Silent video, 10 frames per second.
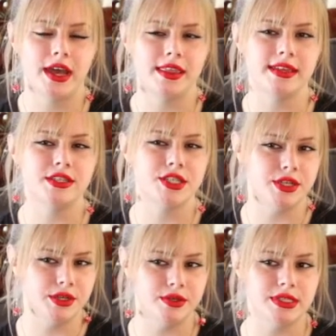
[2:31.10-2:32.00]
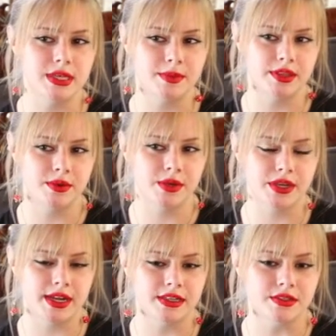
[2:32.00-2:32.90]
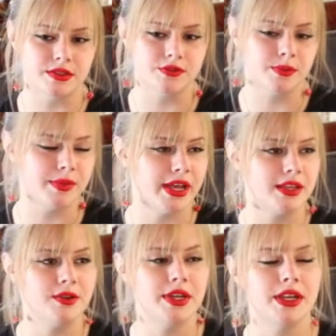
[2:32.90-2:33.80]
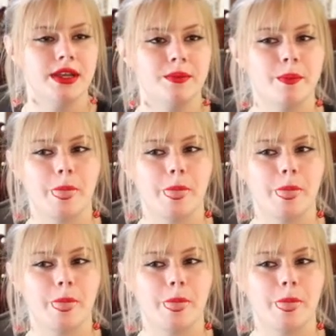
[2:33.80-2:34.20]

think she knew some of the organizers from Black Unity,